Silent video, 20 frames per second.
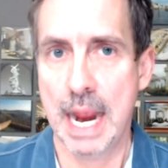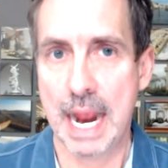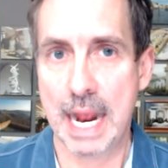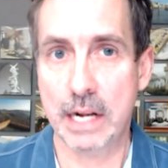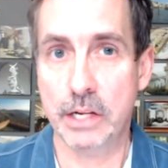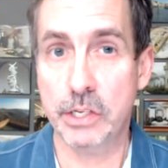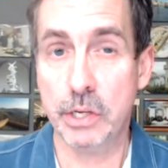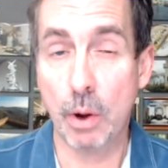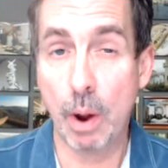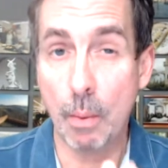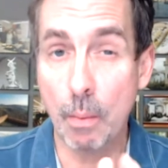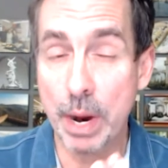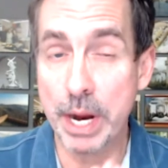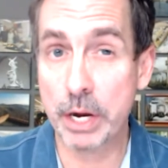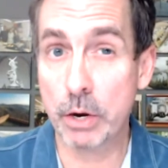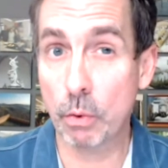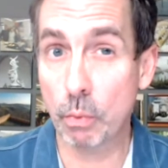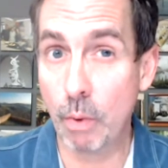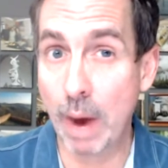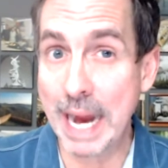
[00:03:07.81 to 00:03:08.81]
And so I want
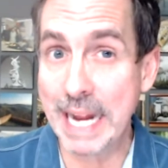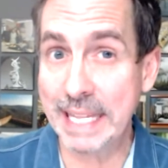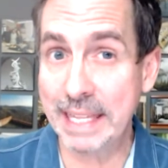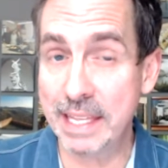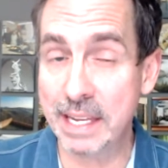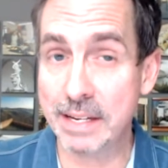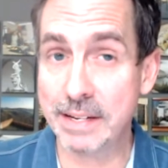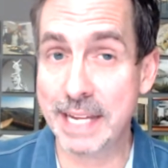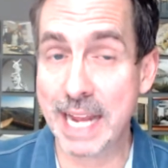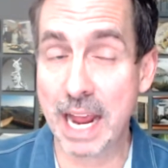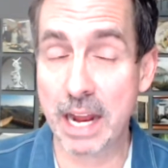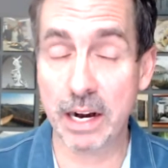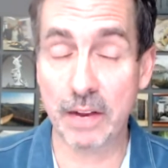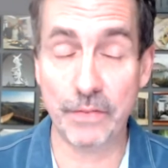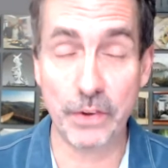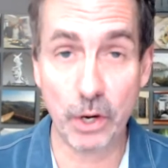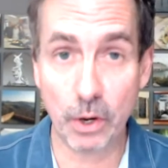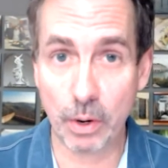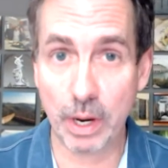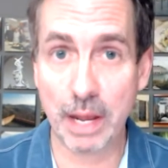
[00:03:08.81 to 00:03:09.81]
you to write this down.
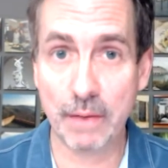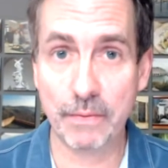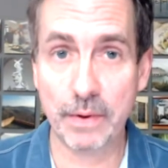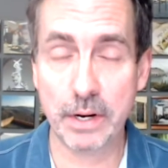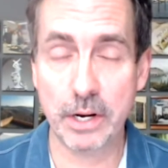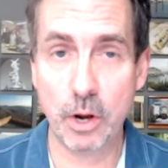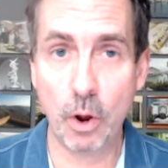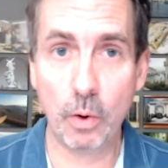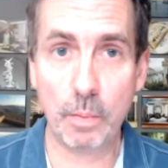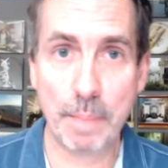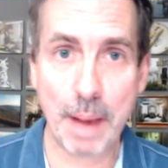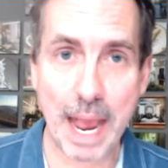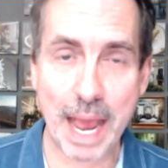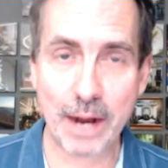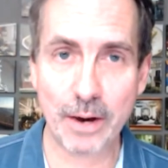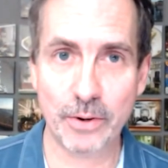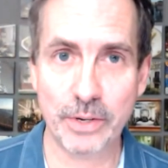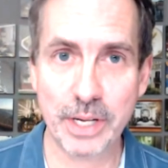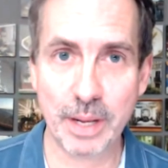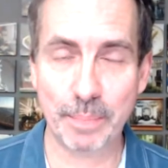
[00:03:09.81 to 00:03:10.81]
If you don't have a
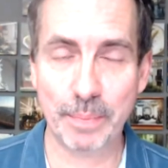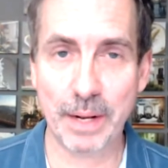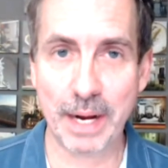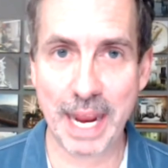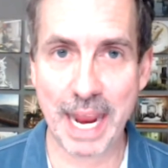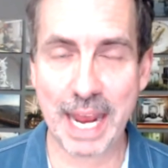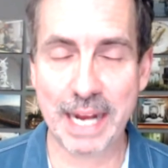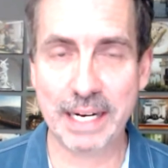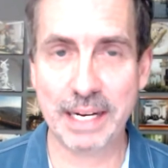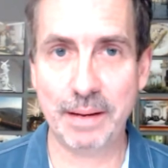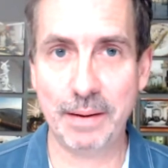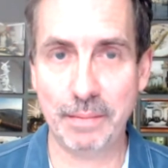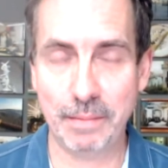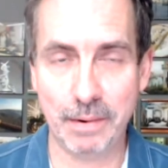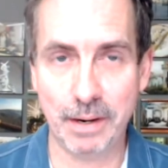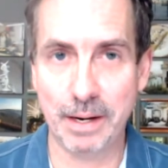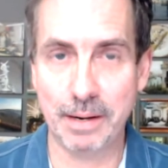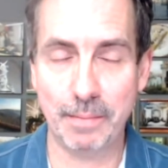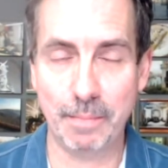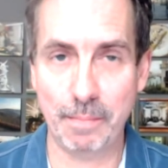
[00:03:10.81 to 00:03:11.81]
notepad or something handy,
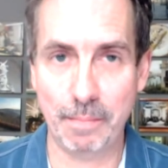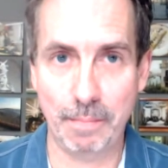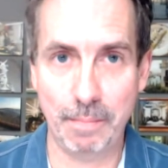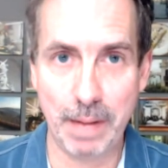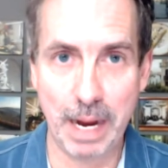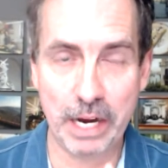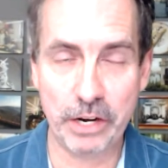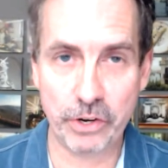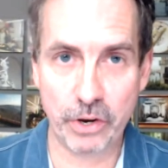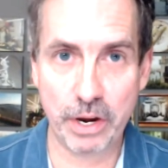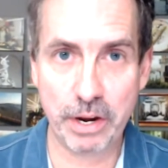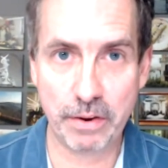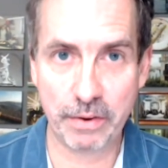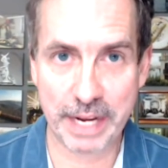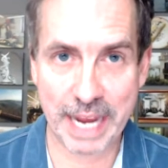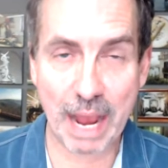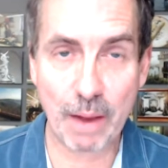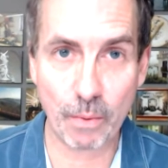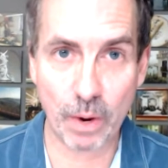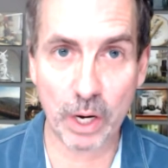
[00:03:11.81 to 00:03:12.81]
make sure you
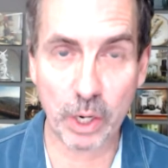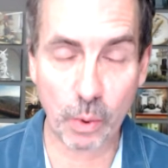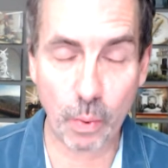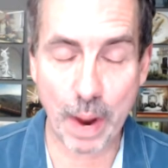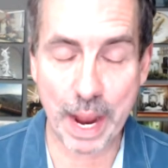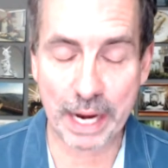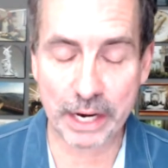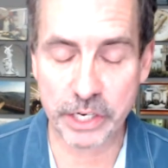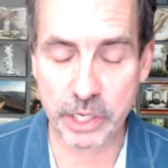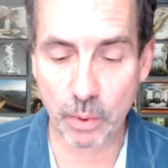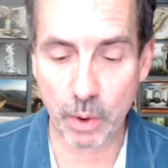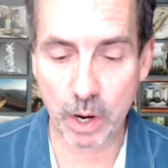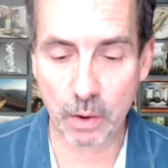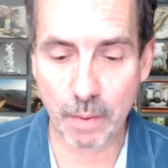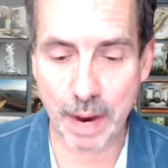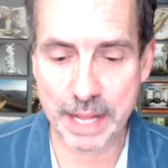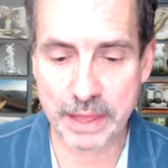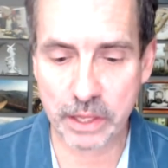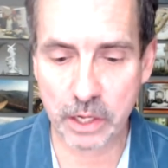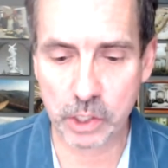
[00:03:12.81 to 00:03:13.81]
get one quick. You want to
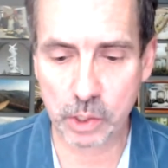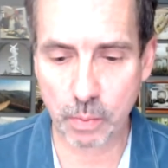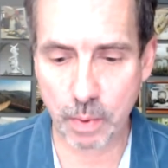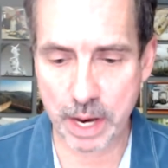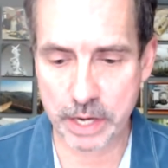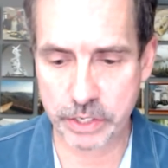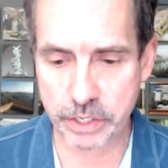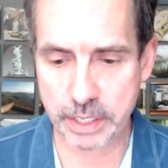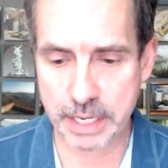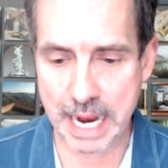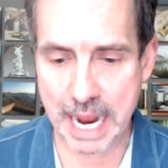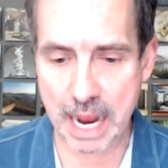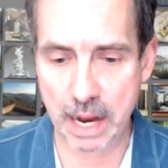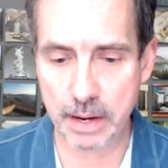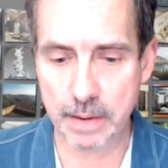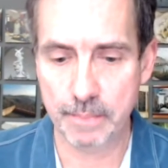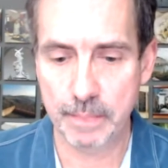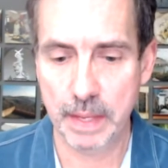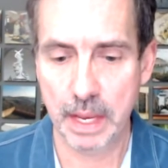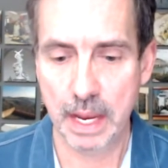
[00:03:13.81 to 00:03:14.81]
write this question
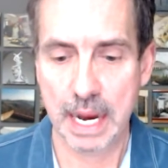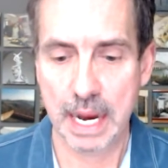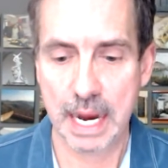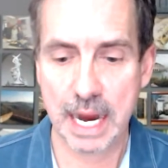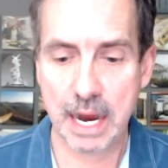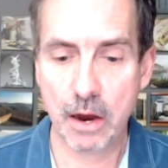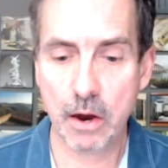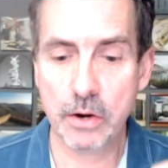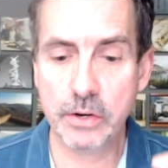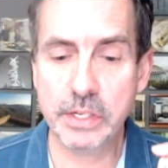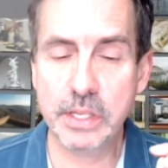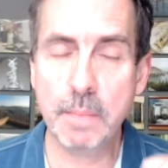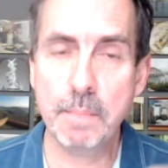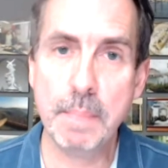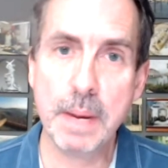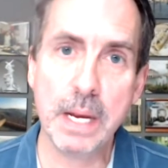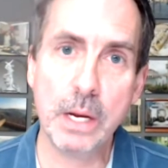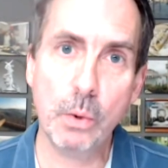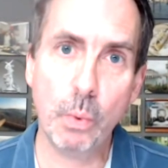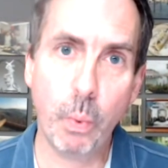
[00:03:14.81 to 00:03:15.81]
down. Here's the
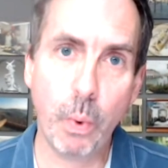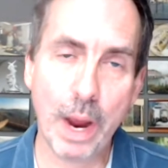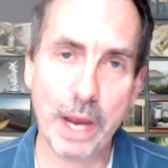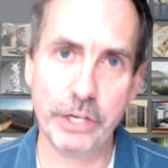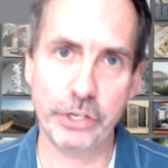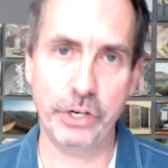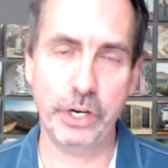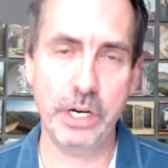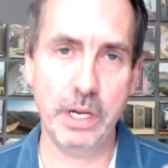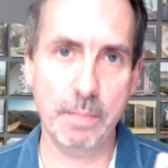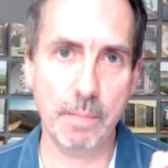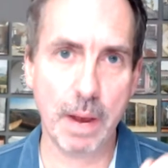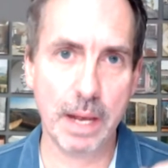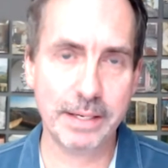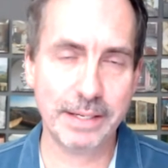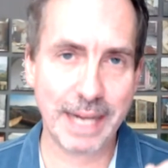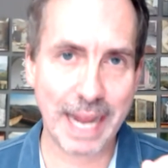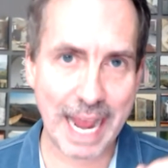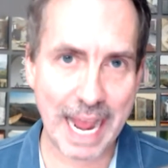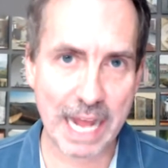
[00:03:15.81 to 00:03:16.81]
big question you
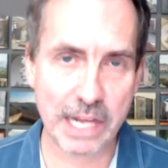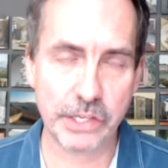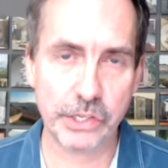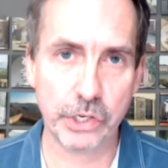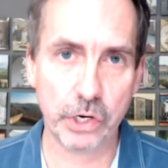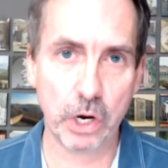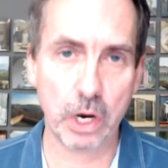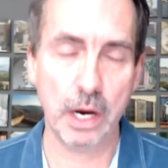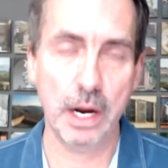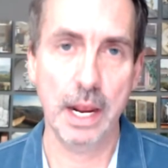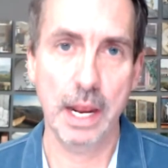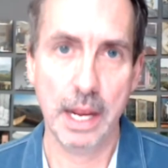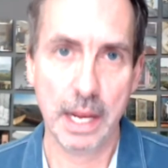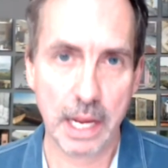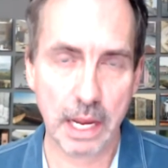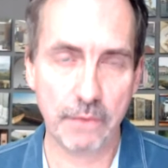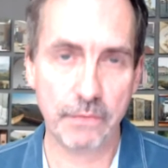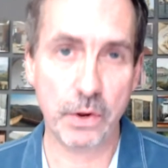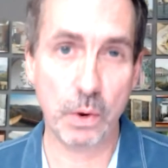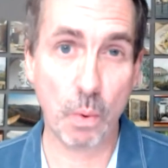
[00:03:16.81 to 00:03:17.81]
must answer
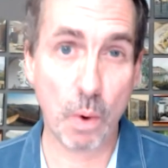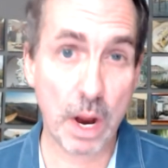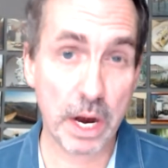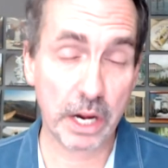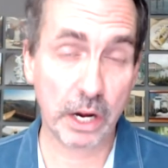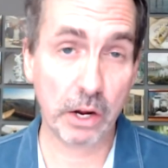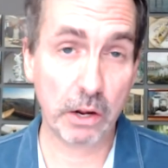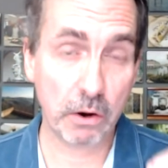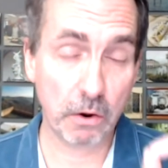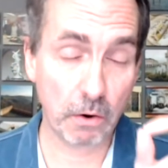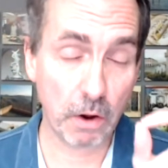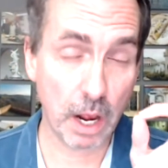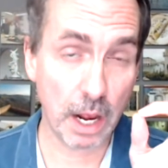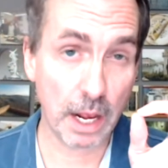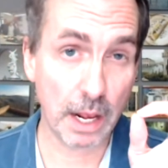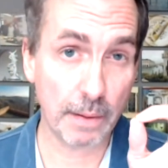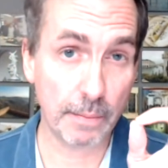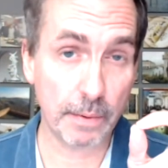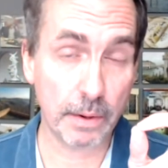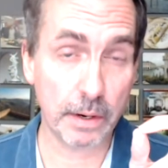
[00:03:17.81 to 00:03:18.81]
if you want to
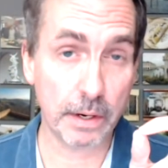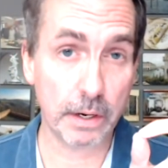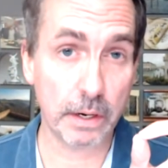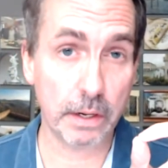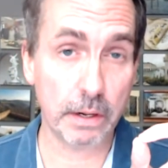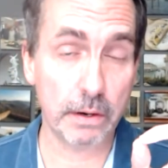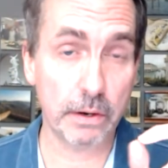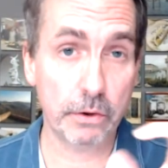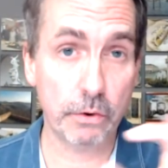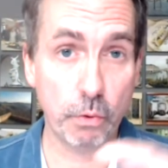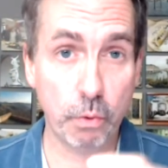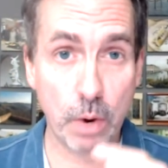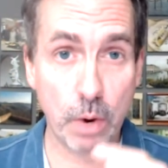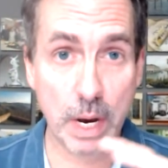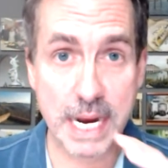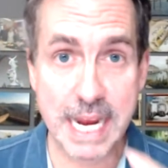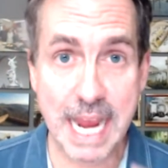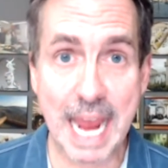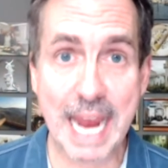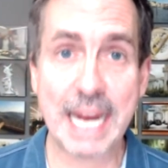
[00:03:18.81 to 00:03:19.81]

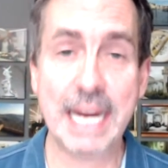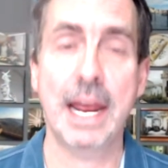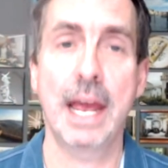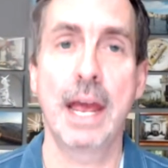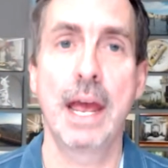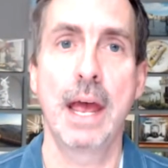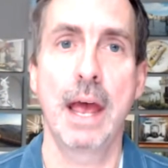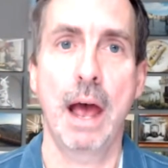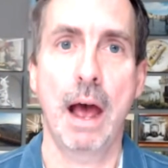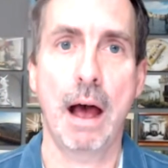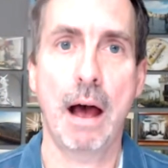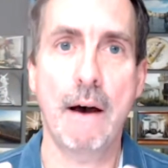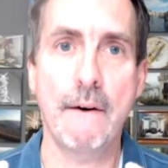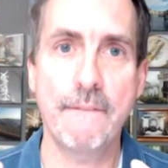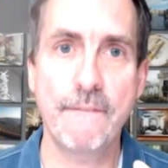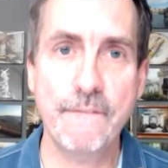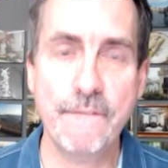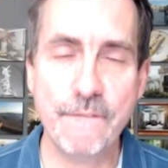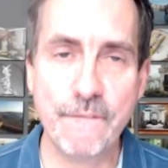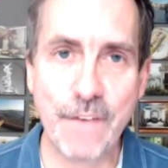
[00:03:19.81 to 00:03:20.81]
create
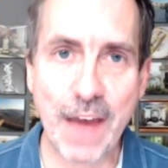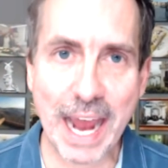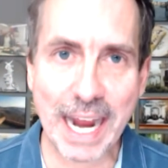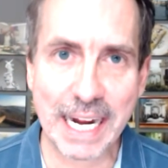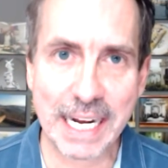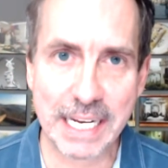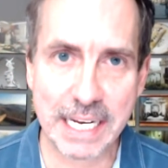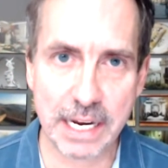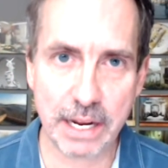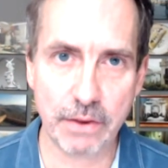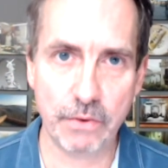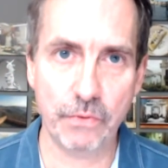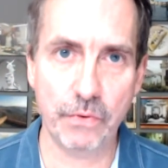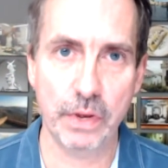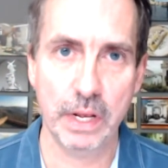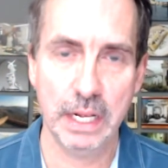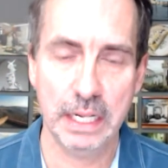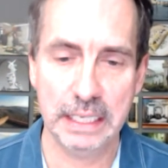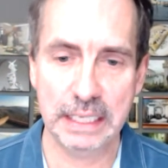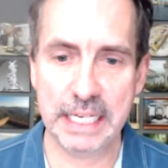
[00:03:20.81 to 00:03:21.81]
effective
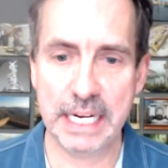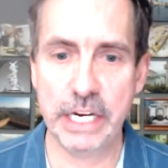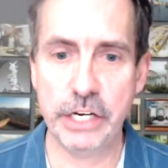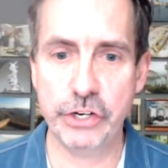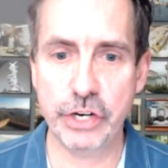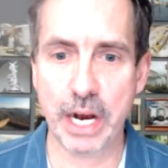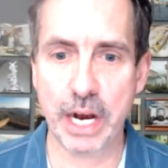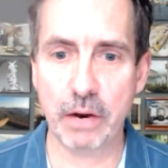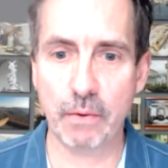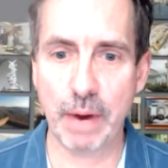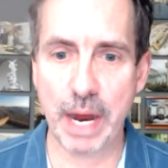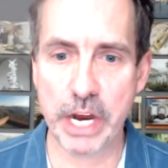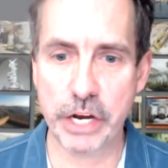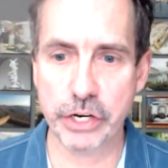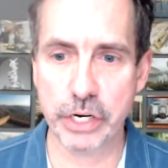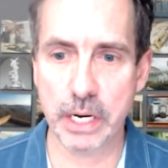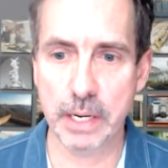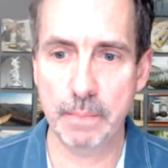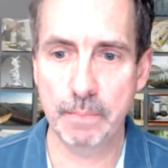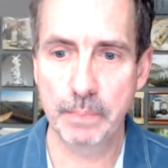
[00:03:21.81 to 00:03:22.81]
lead
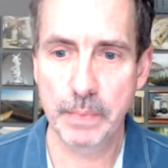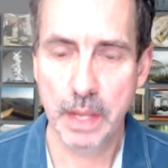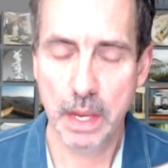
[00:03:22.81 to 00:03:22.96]
generation.